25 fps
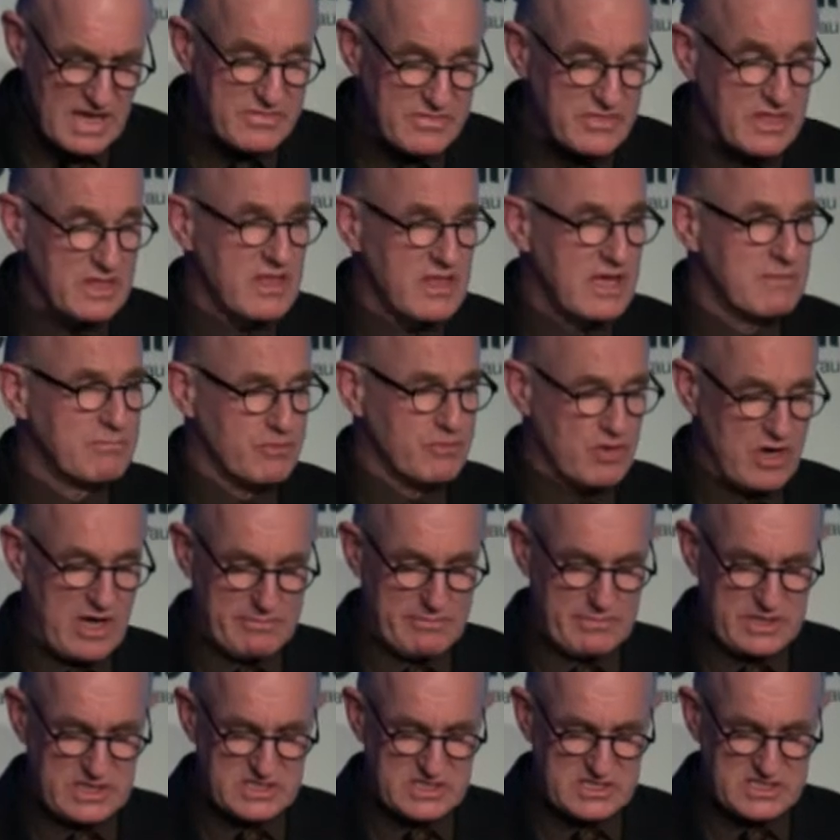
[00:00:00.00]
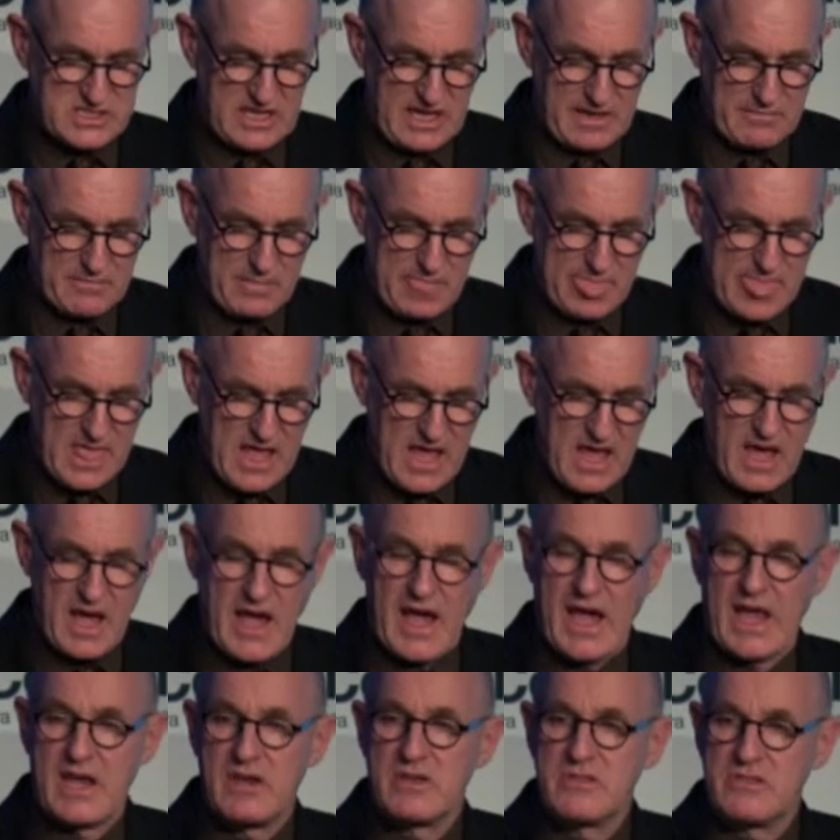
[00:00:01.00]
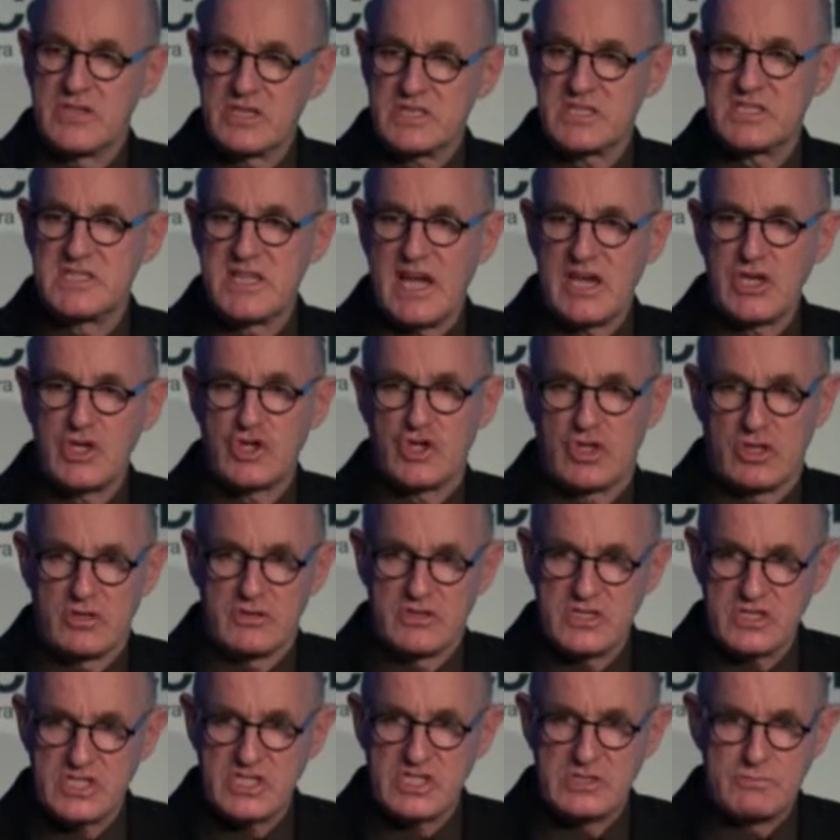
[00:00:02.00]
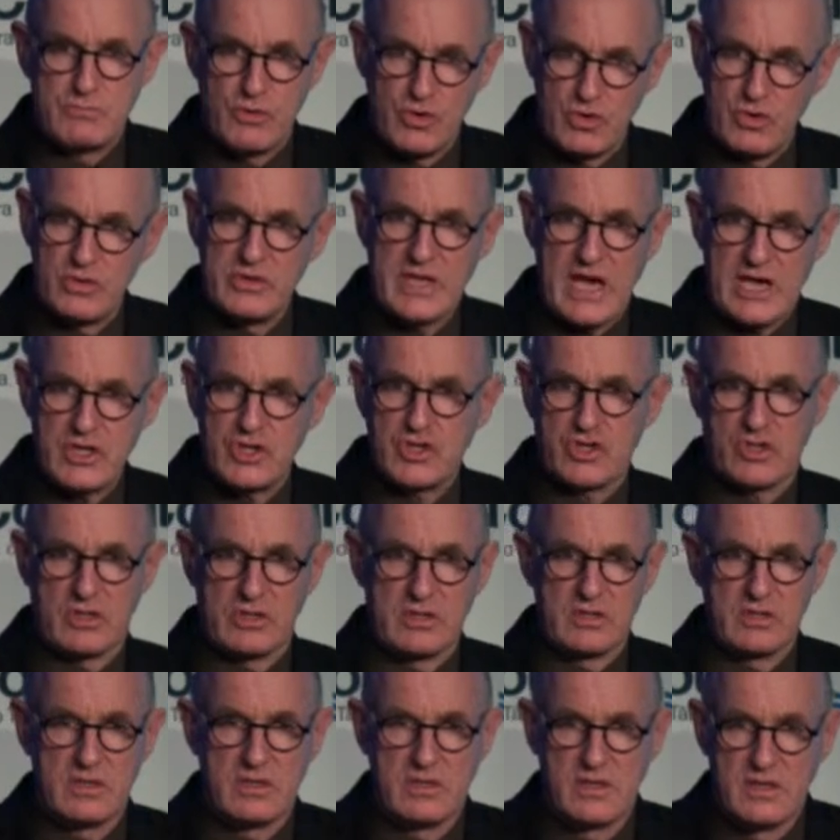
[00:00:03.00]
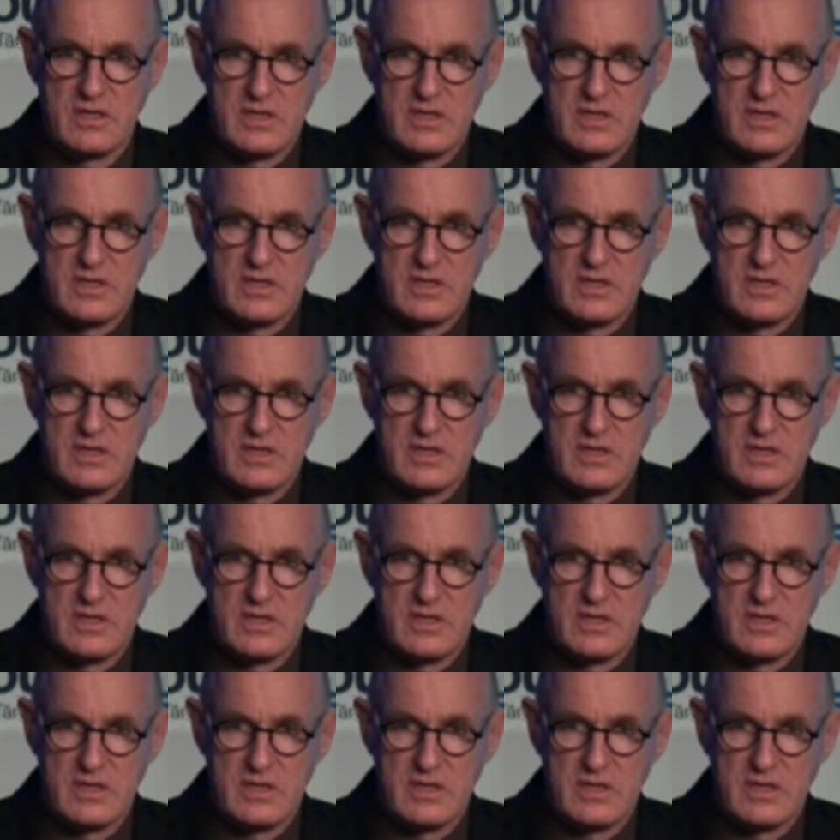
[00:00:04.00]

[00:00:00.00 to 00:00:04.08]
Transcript: the then Prime Minister, and this nation, this small nation,